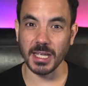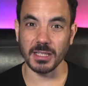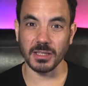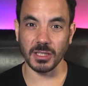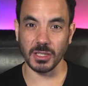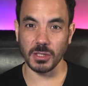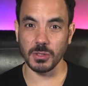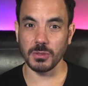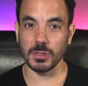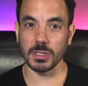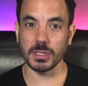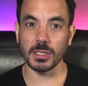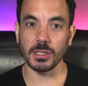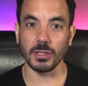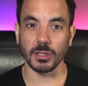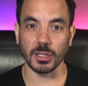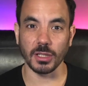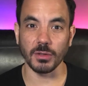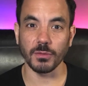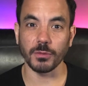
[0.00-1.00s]
that users are
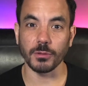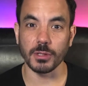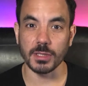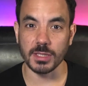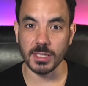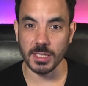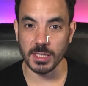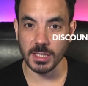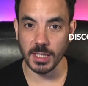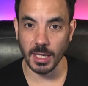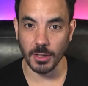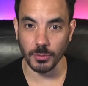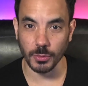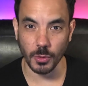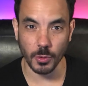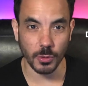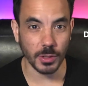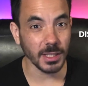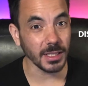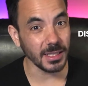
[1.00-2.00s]
looking for a discount
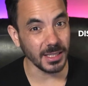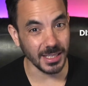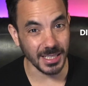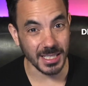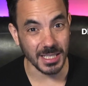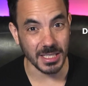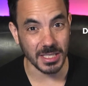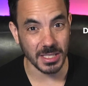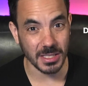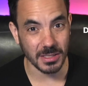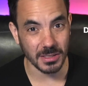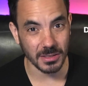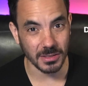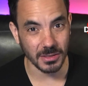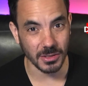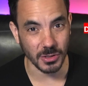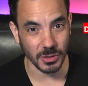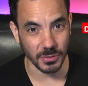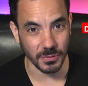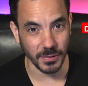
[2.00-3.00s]
or at least
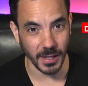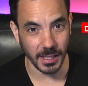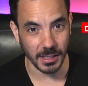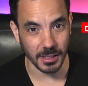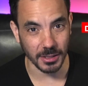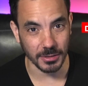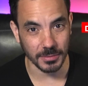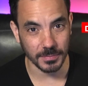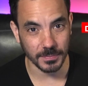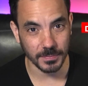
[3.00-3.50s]
good value.